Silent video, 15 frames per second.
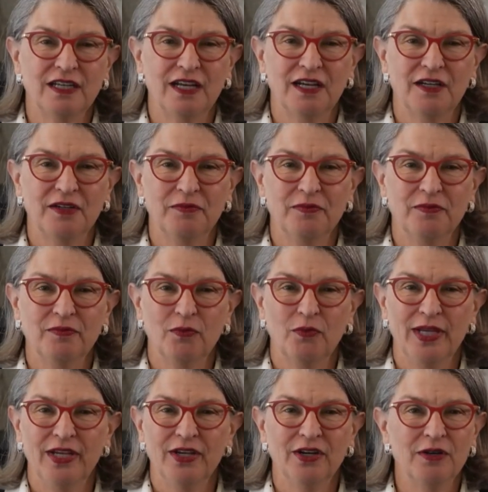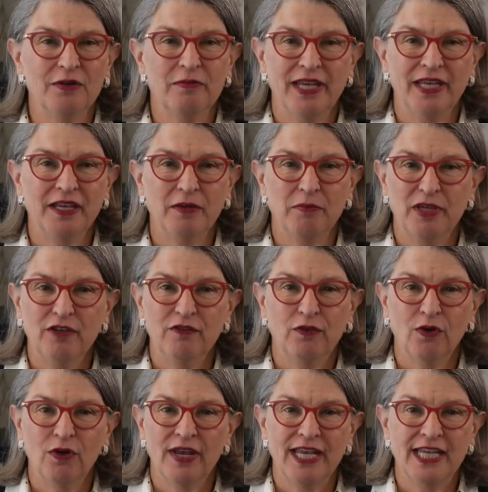um, we are making a big
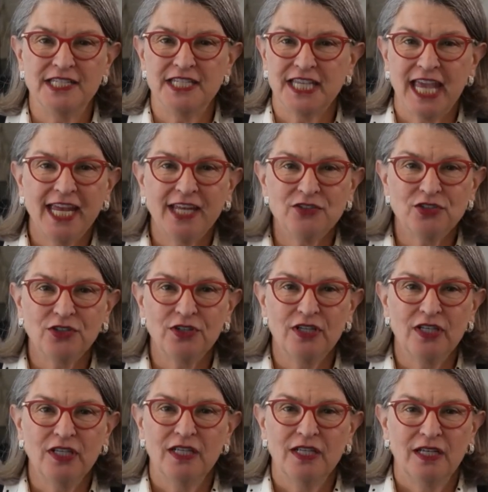foray into cancer